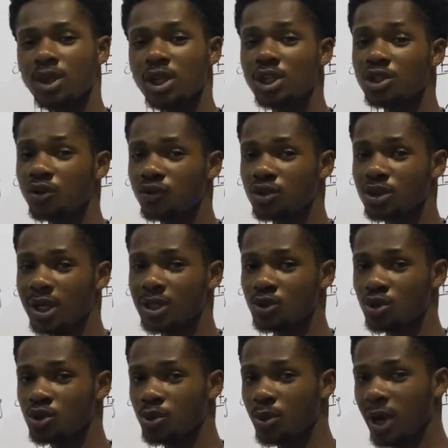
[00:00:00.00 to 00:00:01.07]
each of those charges is
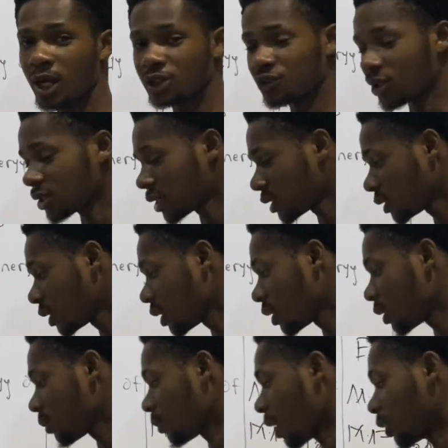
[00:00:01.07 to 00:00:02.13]
going to be attracted
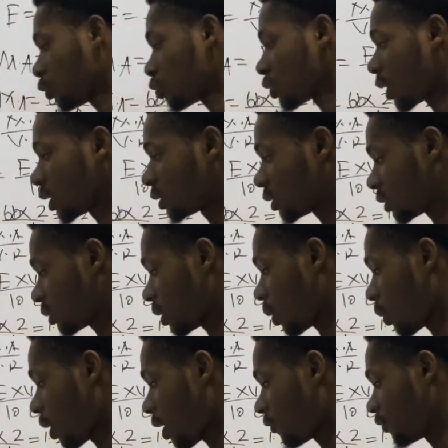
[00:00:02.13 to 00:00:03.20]
by those charges that
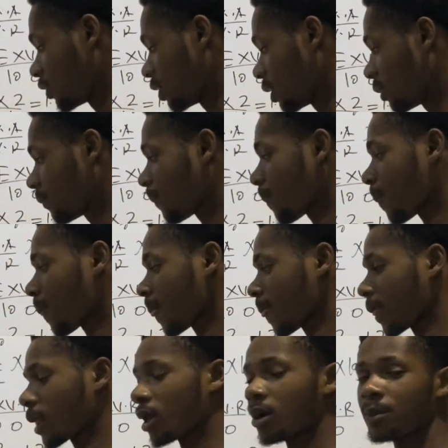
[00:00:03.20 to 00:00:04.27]
we're having here.
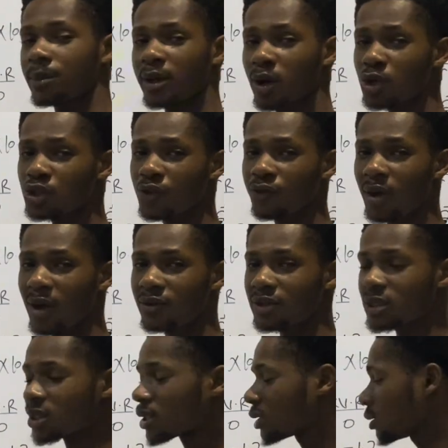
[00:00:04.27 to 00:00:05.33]
Because of that
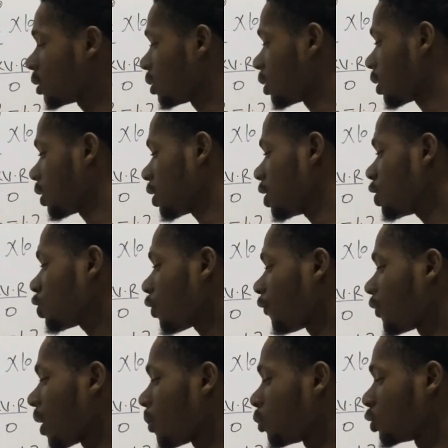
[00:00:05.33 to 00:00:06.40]
reason, each of
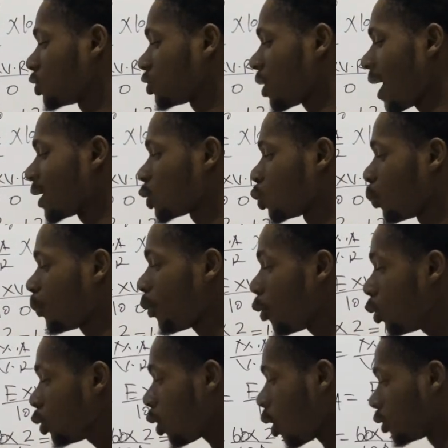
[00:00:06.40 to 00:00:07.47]
them will try to
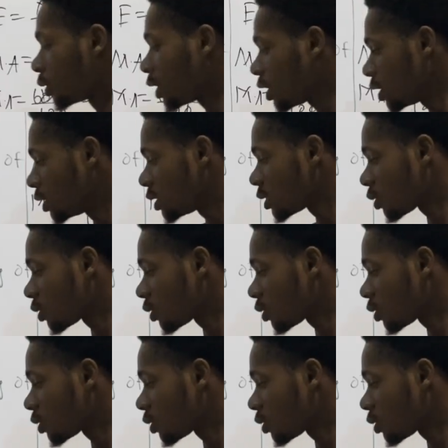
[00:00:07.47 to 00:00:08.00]
pull on it.